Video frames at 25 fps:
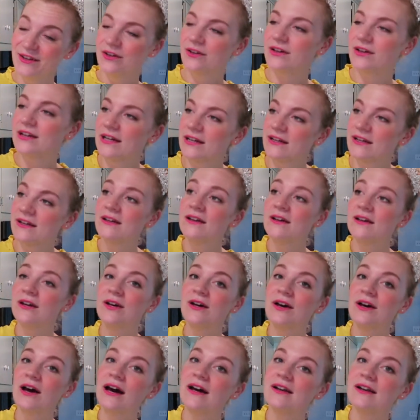Oh, I gotta
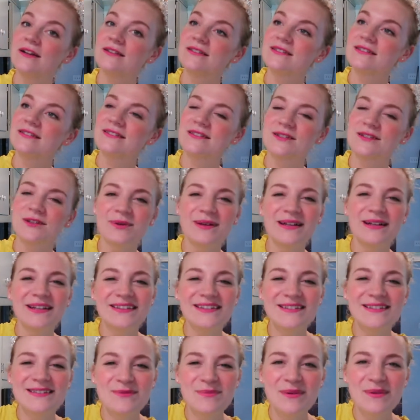doesn't Queen
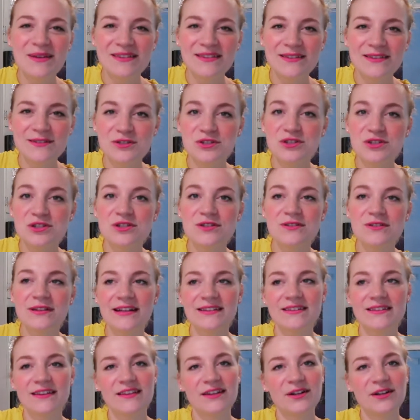Elizabeth, doesn't she do
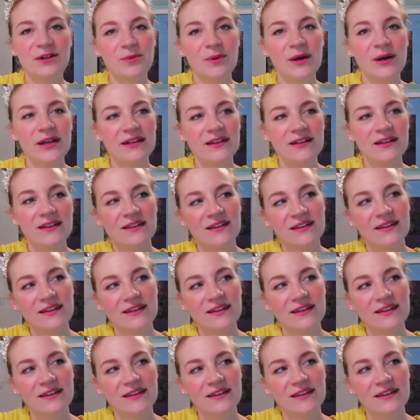like the little one?